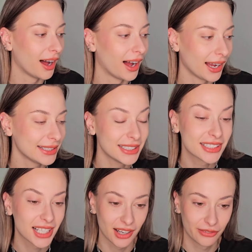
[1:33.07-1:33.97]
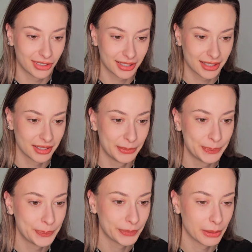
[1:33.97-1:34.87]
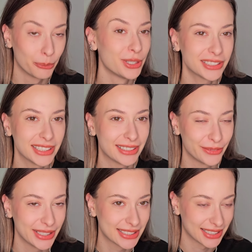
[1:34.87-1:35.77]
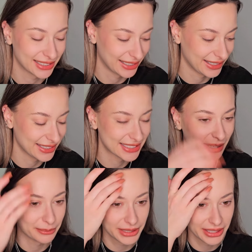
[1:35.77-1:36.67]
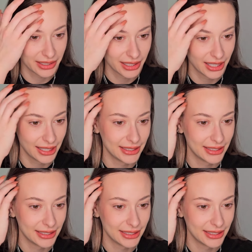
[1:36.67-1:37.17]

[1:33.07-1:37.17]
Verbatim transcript: I discovered pretty recently something